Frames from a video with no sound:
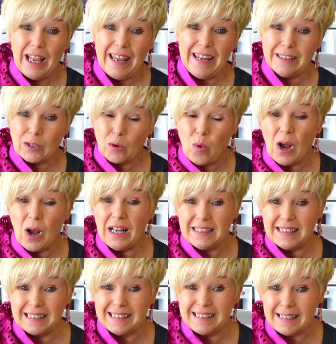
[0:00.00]
it's
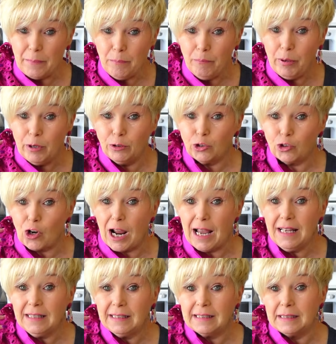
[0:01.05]
quite a simple
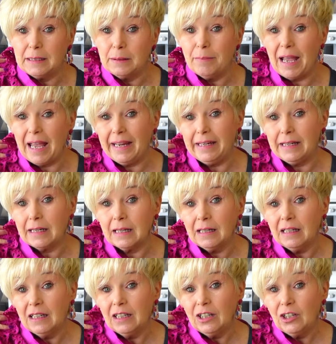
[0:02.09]
dress to make,
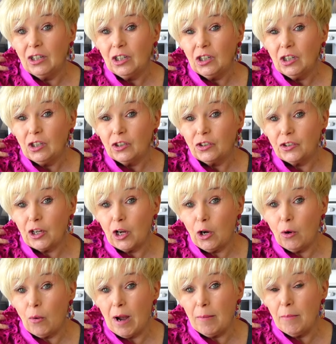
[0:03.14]

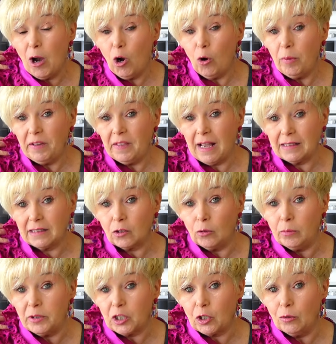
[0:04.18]
so I'm hoping that's
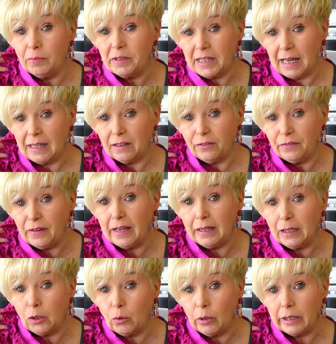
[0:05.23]
going to come together
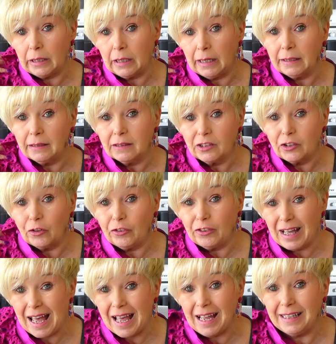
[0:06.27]
fairly quickly. So
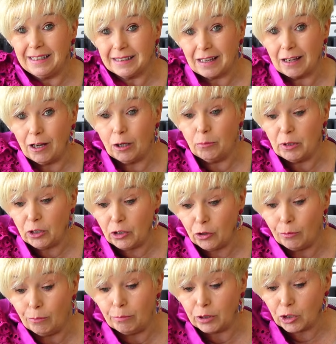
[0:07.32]
that is garment
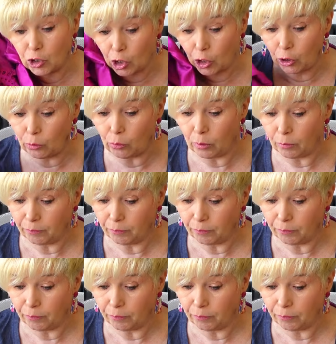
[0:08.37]
number 2.